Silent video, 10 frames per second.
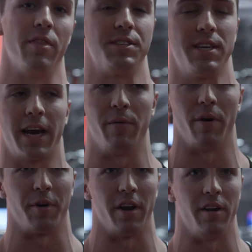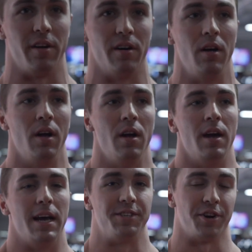The second one we're gonna
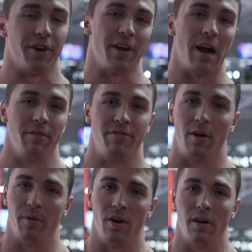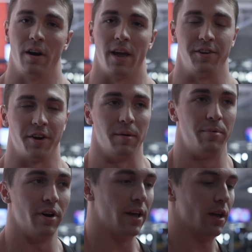do is you're gonna grab a foam roller and you're gonna
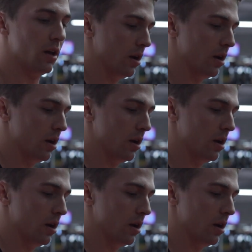put it